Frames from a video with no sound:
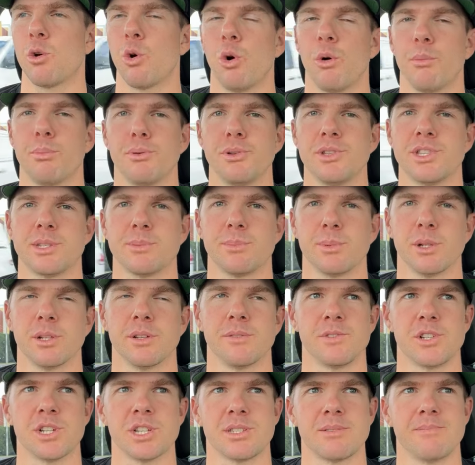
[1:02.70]
core principle
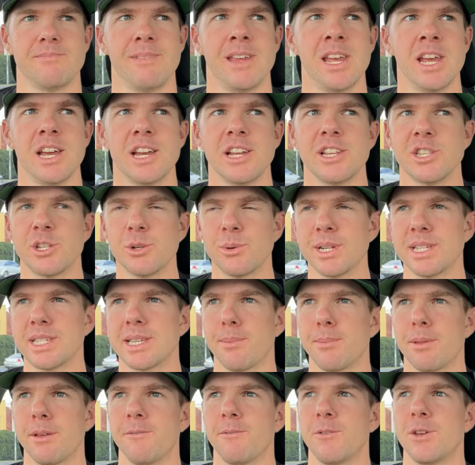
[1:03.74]
of just doing
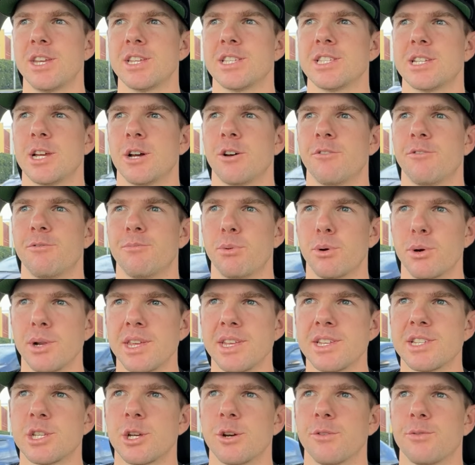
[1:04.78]
something for yourself, putting
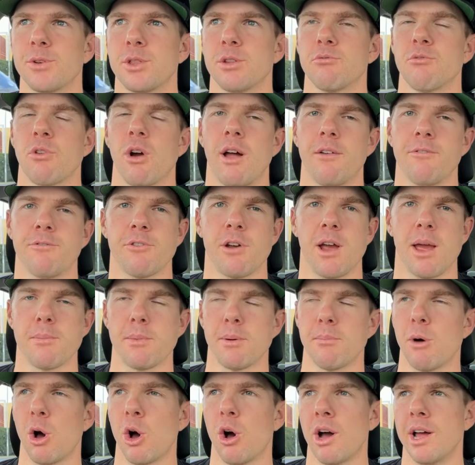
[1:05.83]
yourself in the right frame
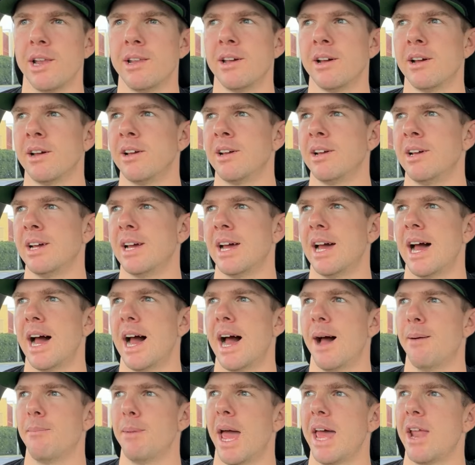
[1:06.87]
of mind.
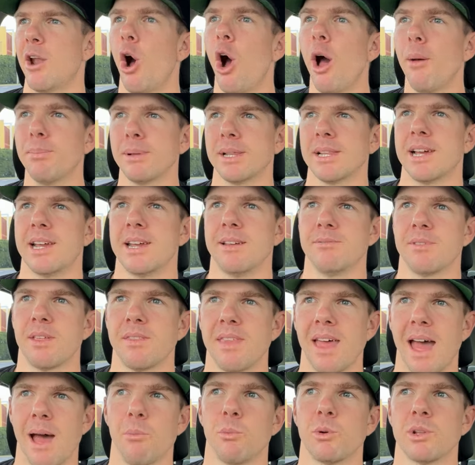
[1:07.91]
Um, and I believe that
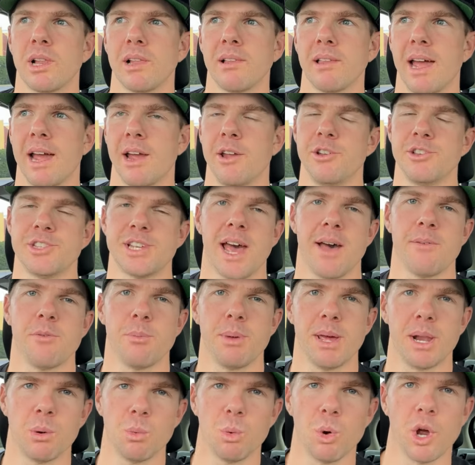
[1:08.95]
that will allow you to have a
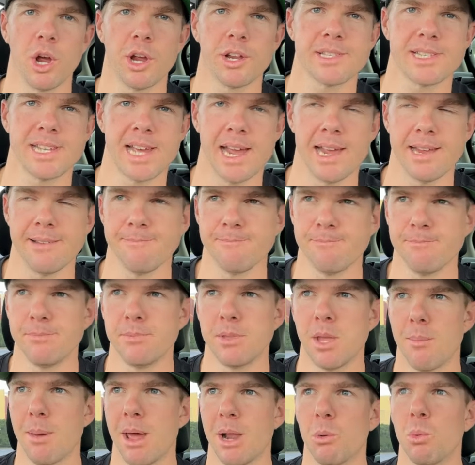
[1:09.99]
better work day,
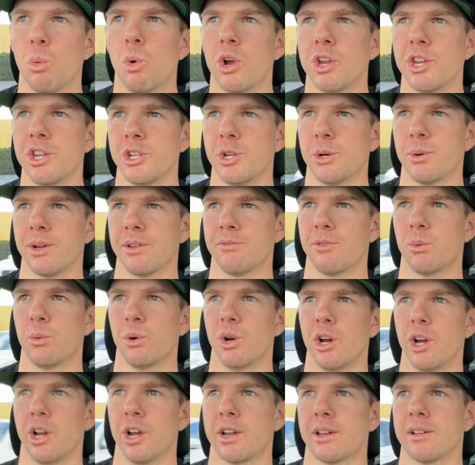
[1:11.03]
no matter what you're doing for
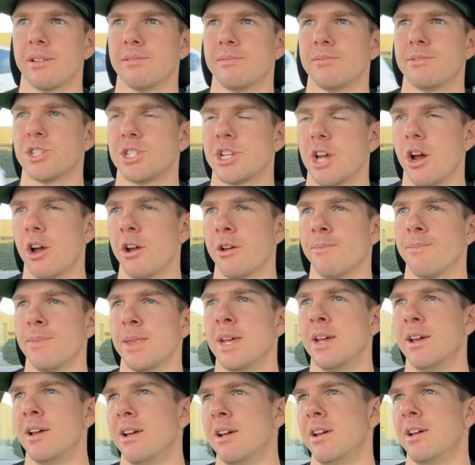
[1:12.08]
work. So
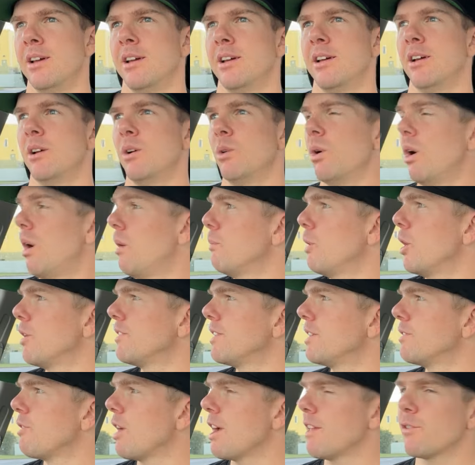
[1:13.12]
I'm
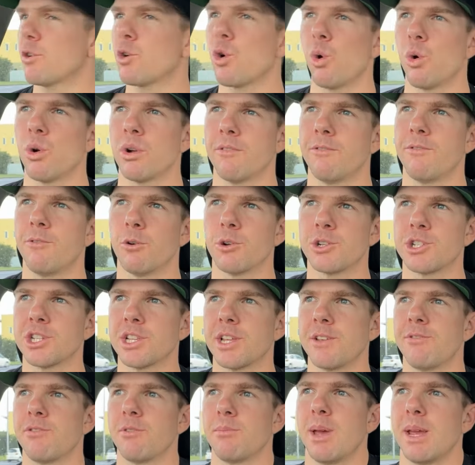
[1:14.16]
only around the corner.
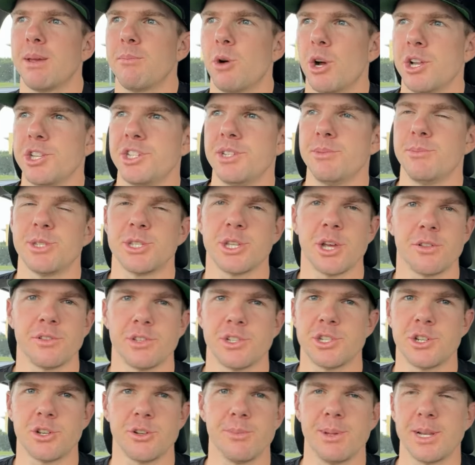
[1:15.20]
Fortunately for me, my gym is
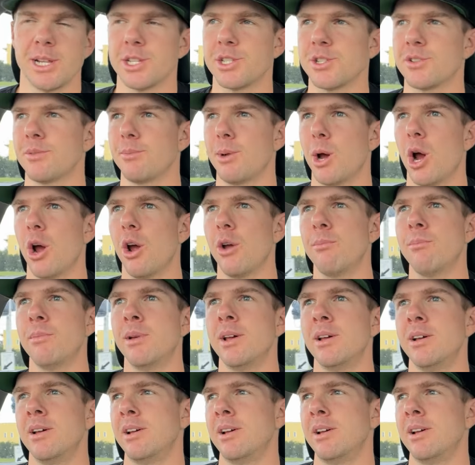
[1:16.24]
only two minutes from home,